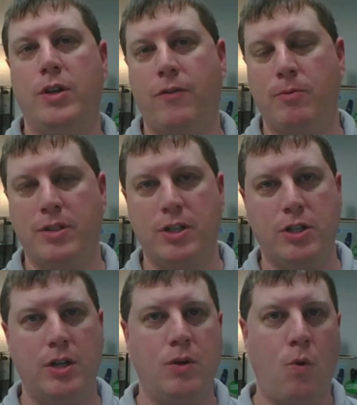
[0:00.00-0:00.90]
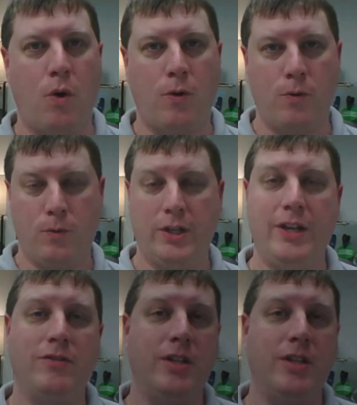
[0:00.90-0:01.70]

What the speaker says: different position or leaves the